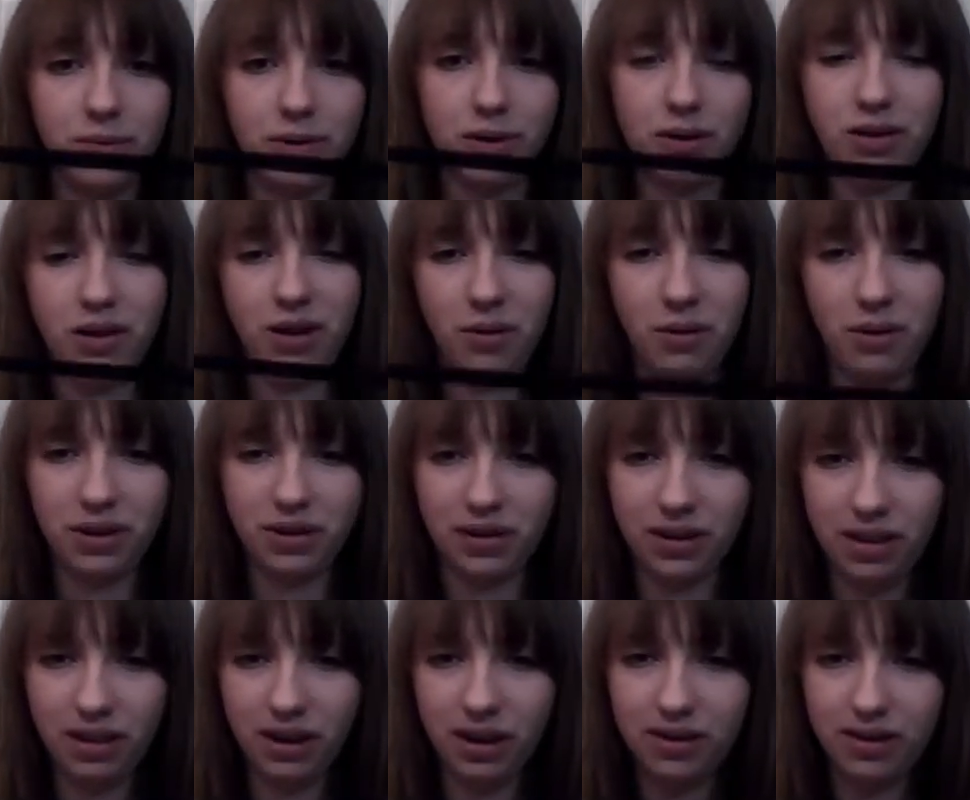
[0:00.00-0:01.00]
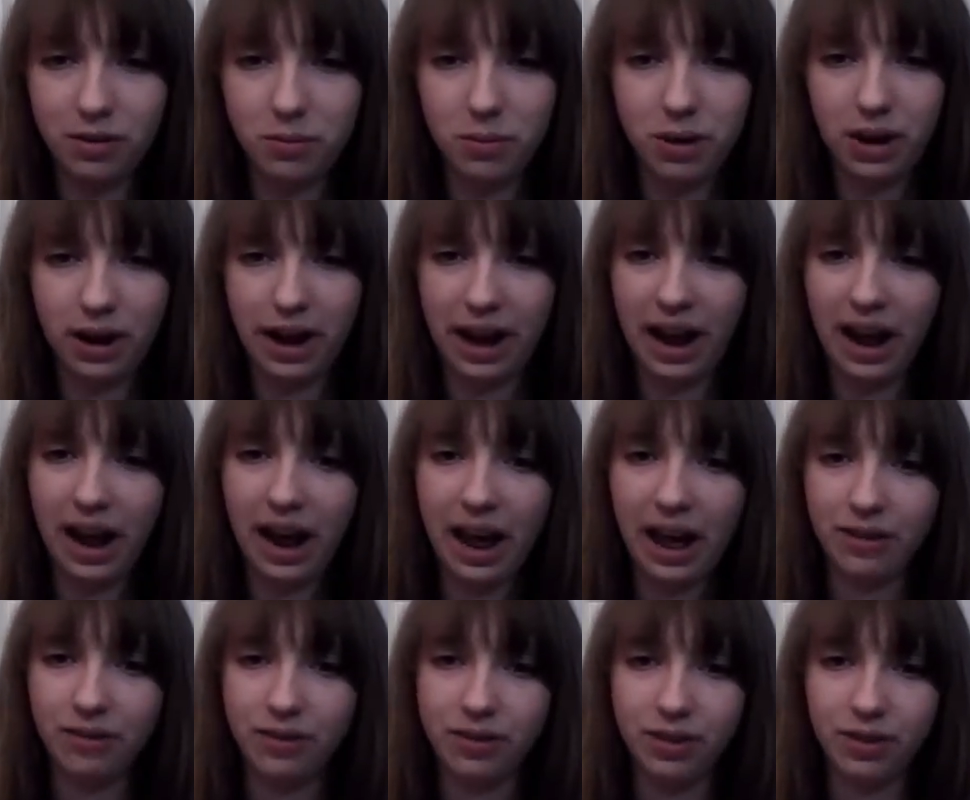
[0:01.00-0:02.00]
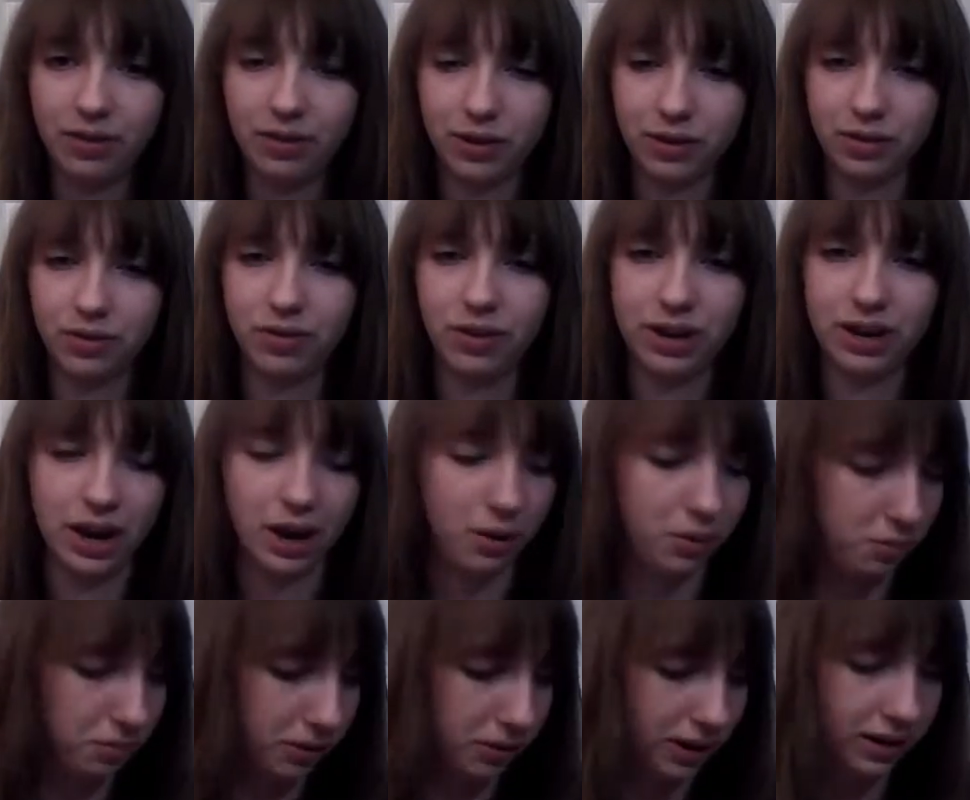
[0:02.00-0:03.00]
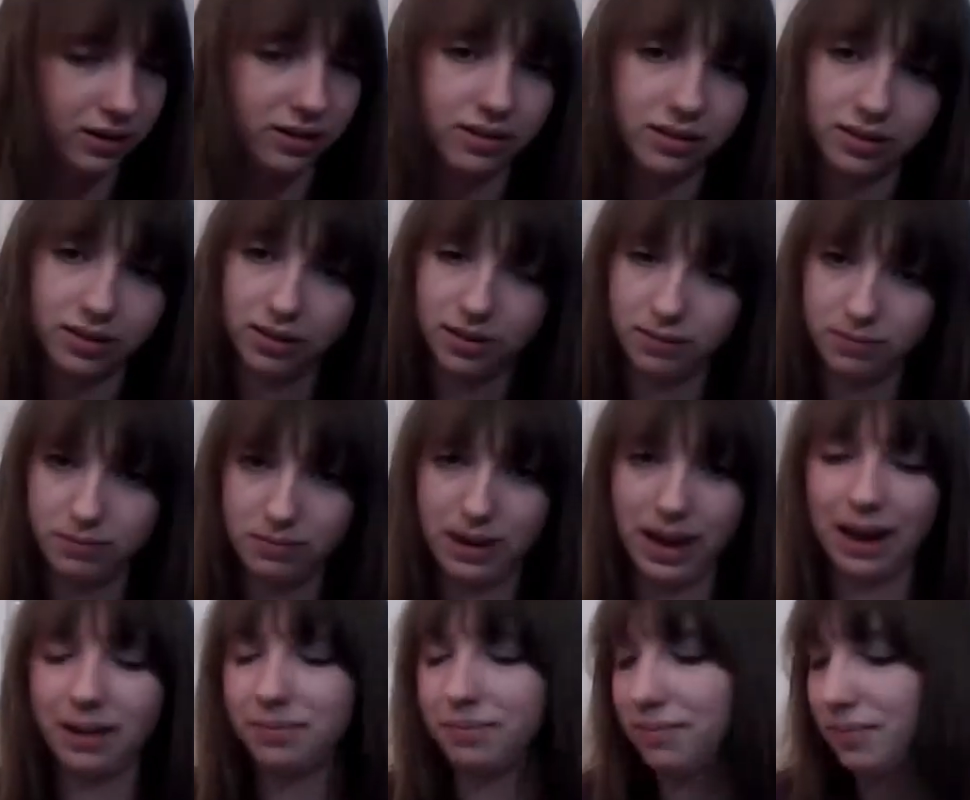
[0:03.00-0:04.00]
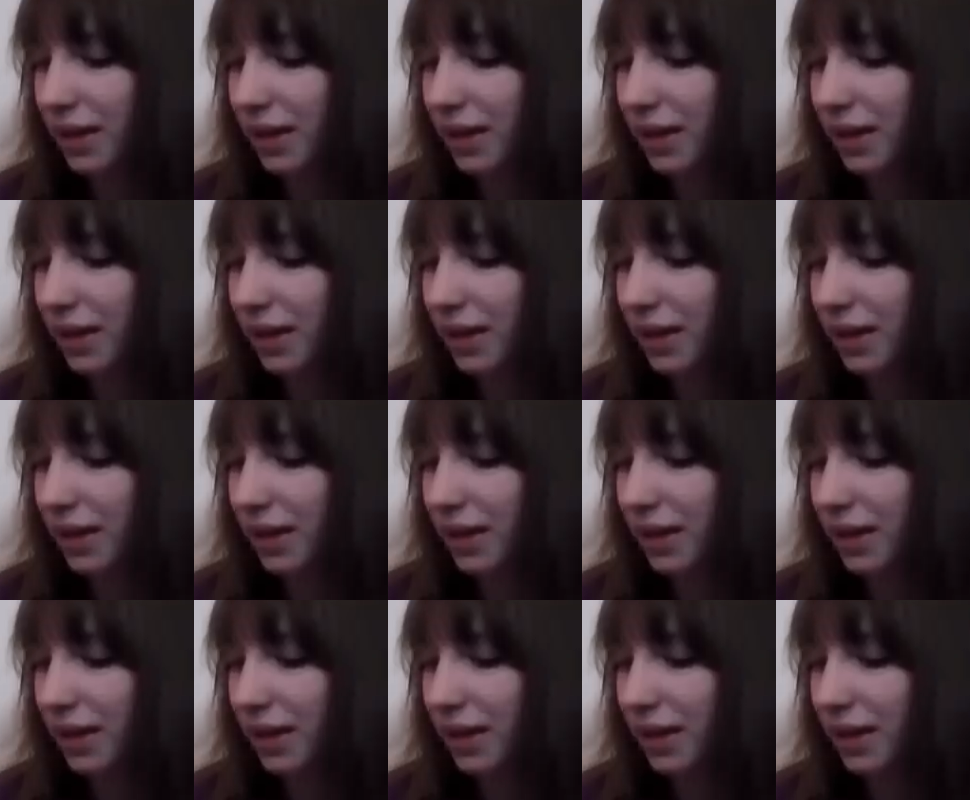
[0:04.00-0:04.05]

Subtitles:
So you know, because I think I said 1.5 in the first video, but yeah.